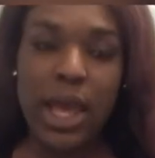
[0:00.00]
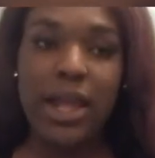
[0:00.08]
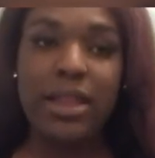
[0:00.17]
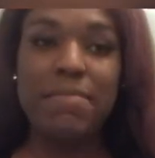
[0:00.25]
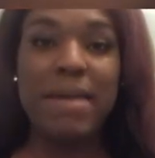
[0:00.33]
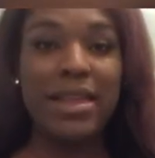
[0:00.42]

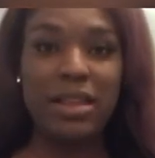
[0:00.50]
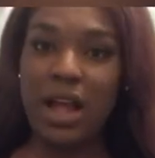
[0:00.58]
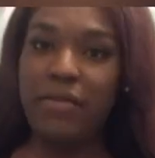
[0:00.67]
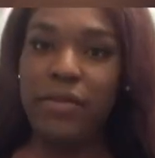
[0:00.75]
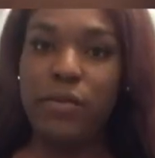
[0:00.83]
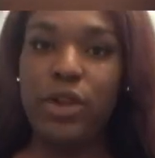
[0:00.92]
It's based
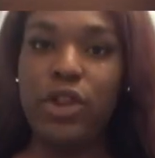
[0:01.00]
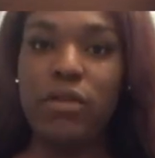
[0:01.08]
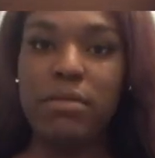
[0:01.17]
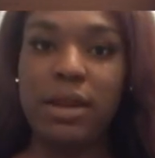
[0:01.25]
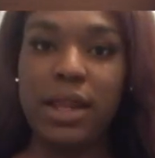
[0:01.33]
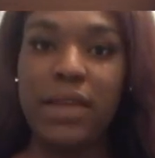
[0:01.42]
off of what you
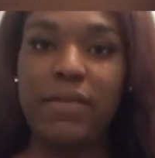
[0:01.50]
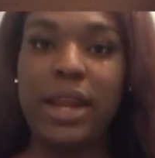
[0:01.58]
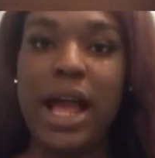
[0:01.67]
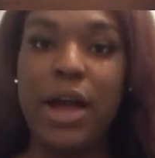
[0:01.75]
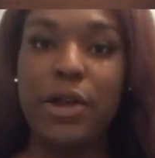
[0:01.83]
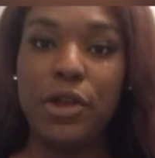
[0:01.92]
believe and
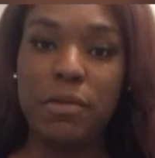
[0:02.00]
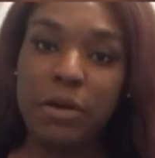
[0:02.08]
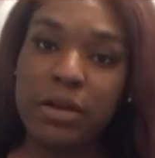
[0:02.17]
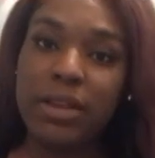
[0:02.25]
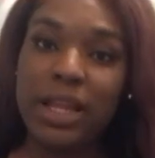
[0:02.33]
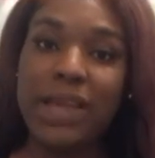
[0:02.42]
how you
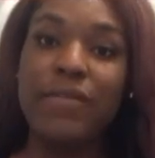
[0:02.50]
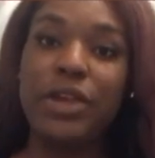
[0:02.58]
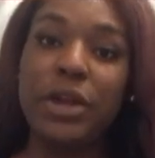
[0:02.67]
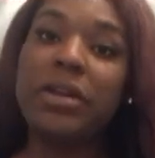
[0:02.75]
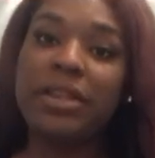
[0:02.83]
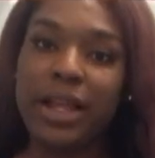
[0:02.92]
perceive
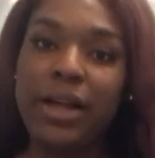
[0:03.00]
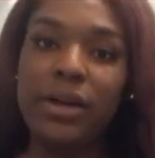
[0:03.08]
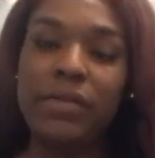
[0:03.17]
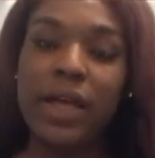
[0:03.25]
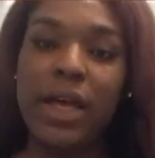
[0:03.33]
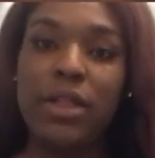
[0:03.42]
yourself.